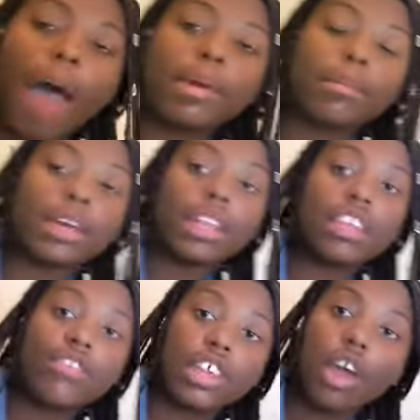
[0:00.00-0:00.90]
I've been putting
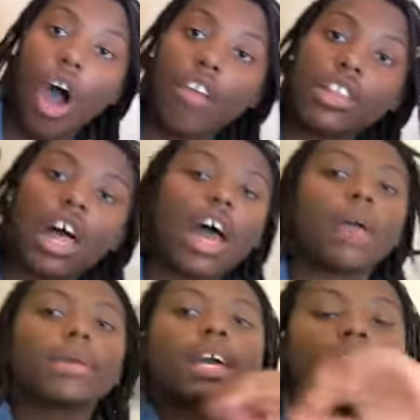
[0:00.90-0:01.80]
this video off a
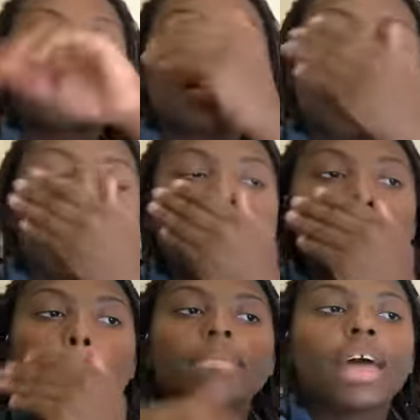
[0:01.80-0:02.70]
lot because
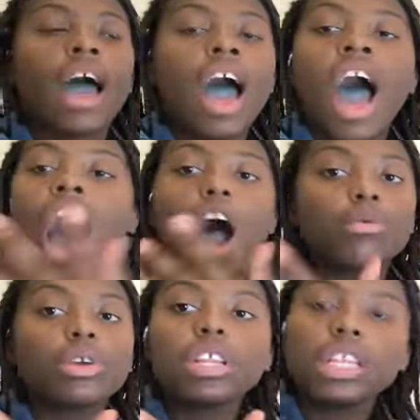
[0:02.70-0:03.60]

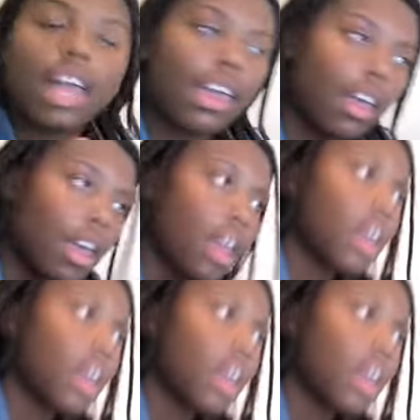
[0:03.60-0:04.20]
I really like